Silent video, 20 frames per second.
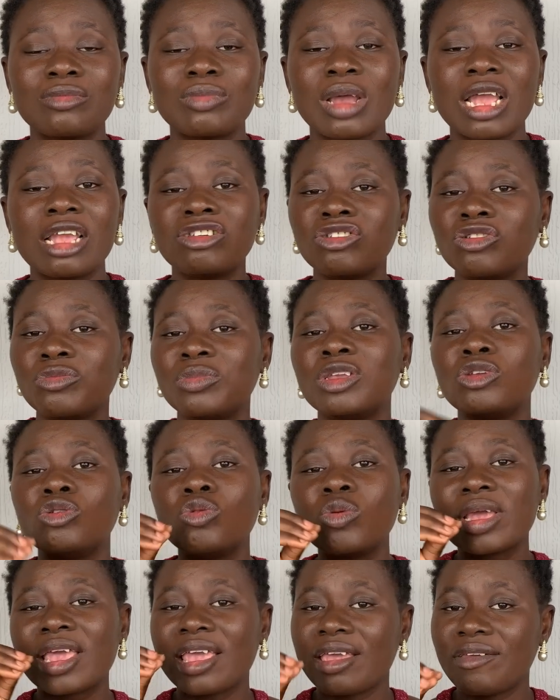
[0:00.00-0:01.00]
but it should be
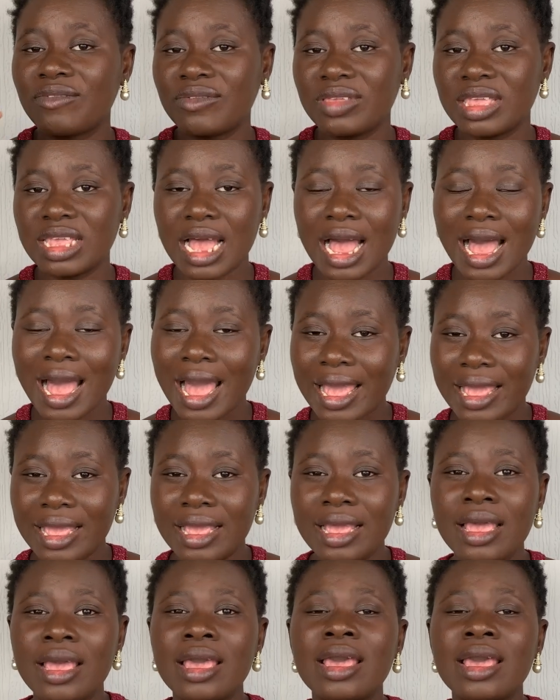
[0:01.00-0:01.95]
UKVI.